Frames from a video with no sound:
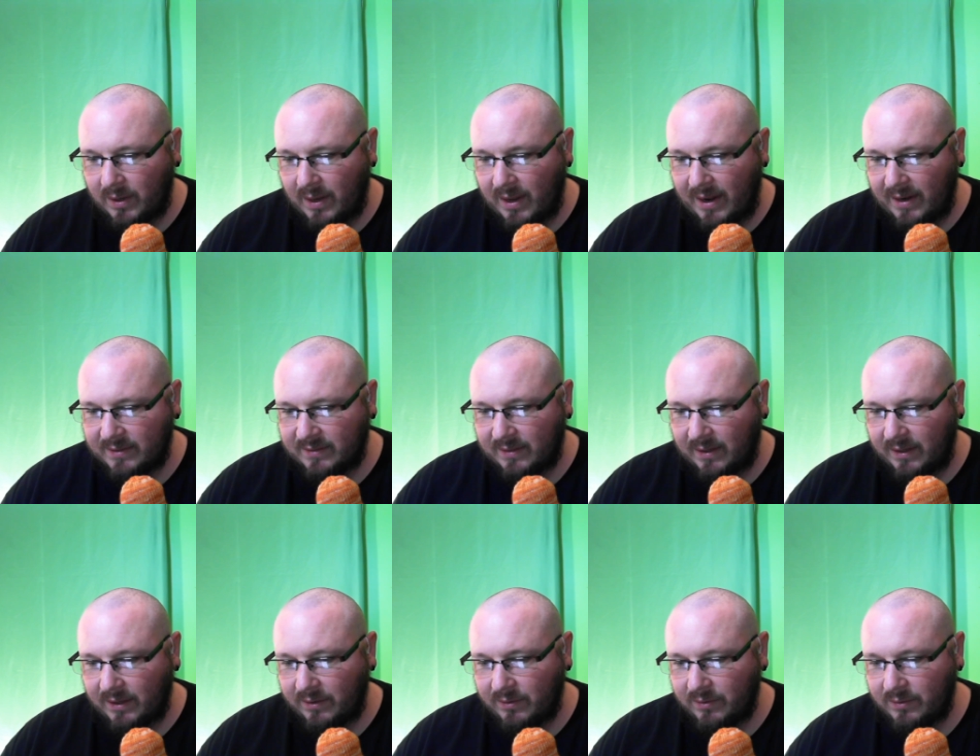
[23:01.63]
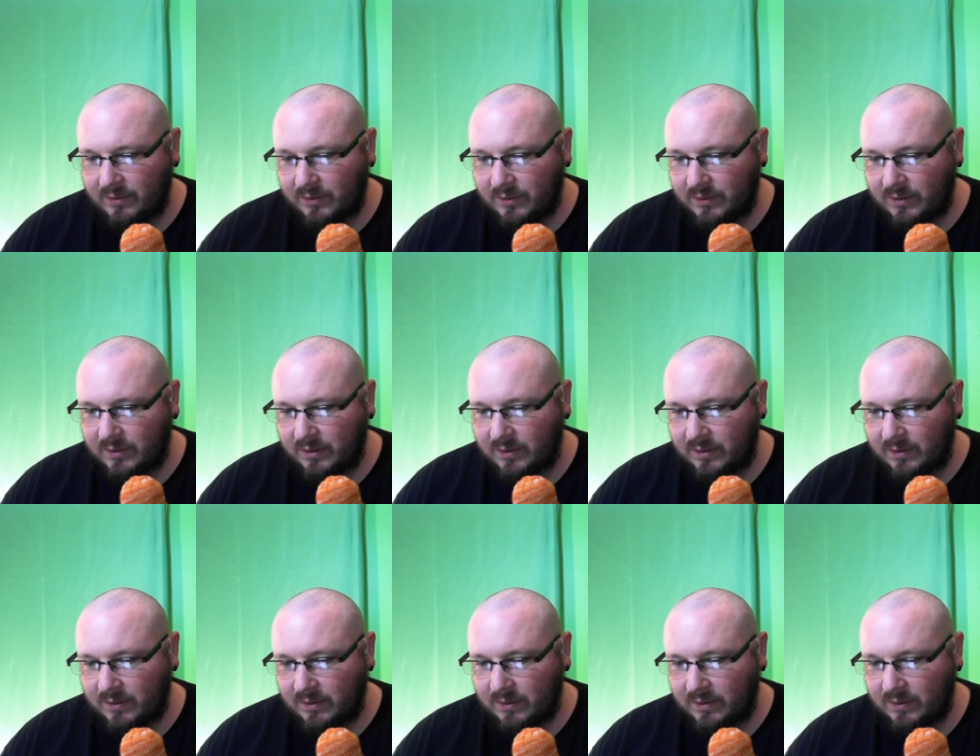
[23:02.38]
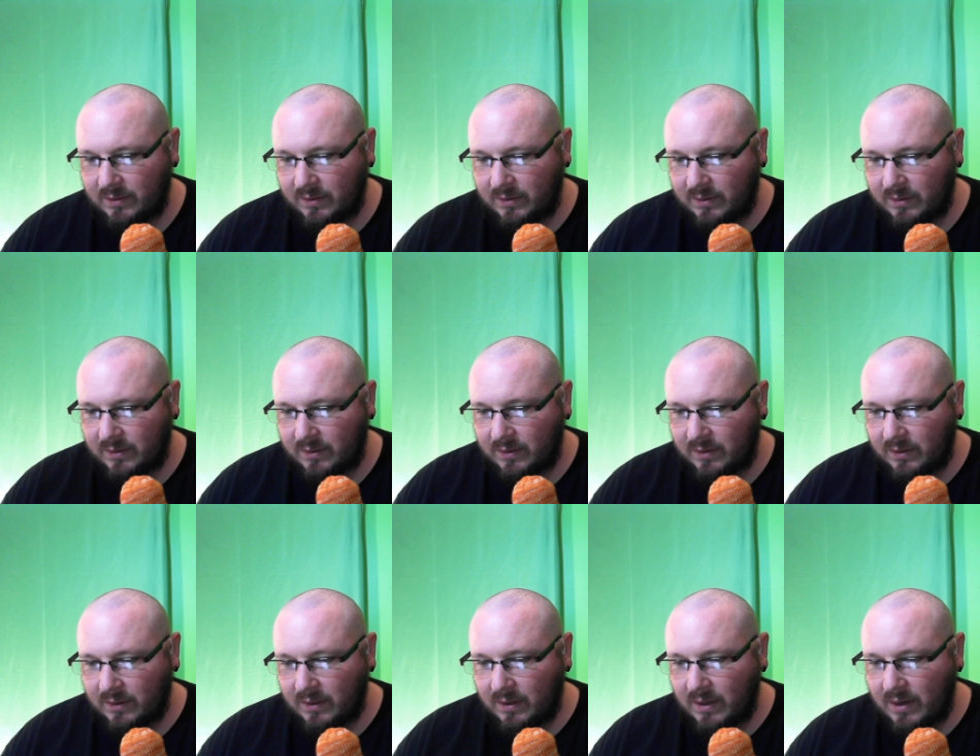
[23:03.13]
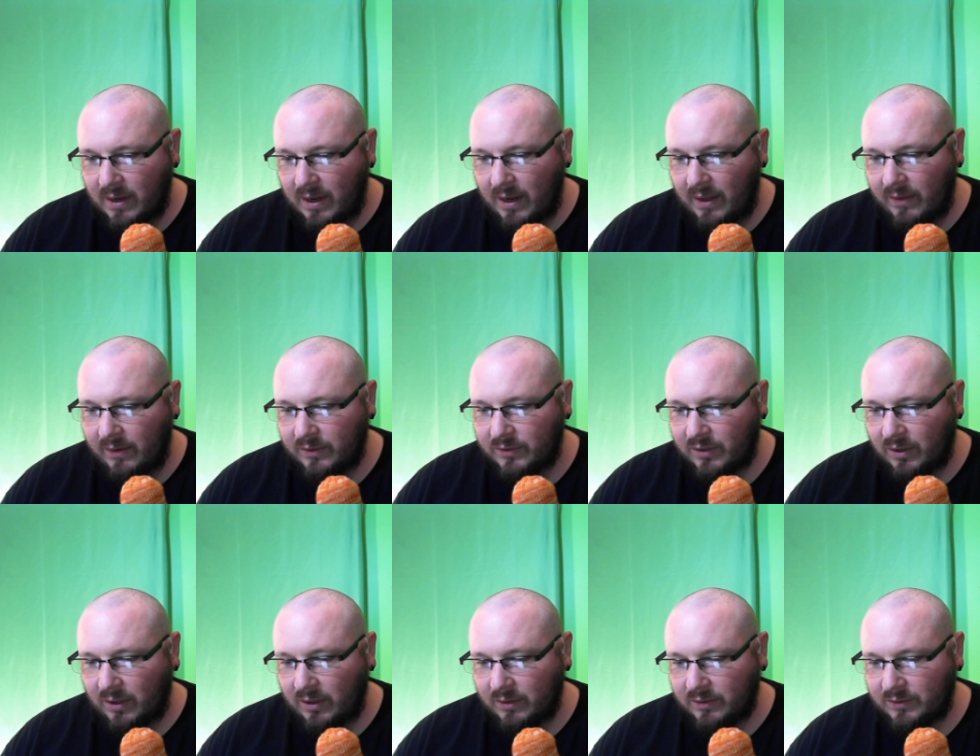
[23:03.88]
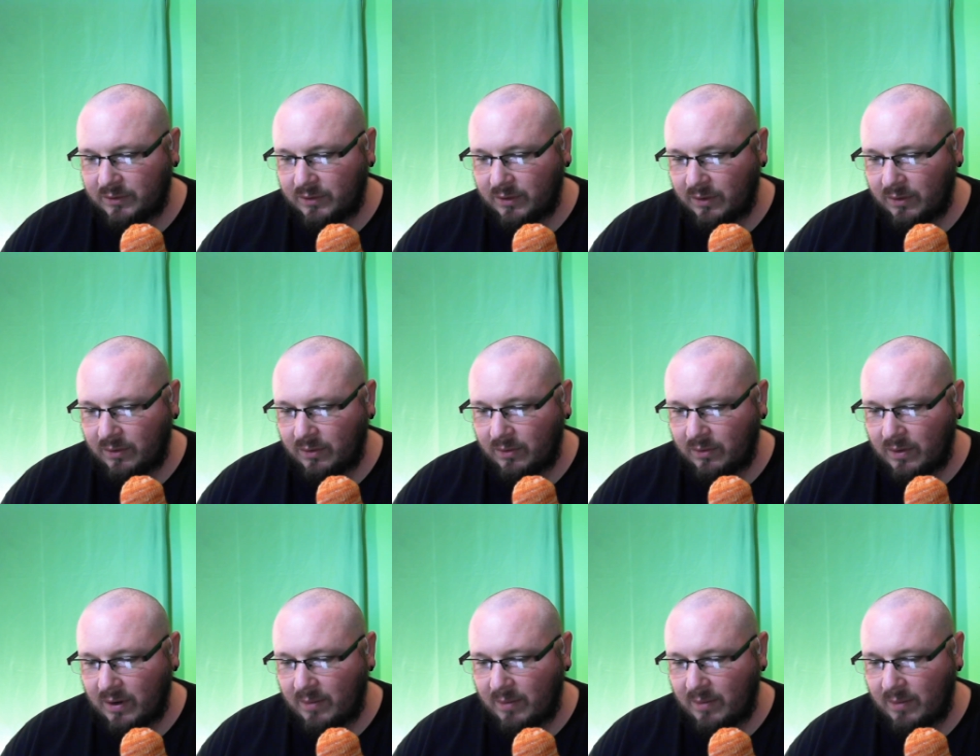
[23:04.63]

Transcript: class light cruiser. And there's also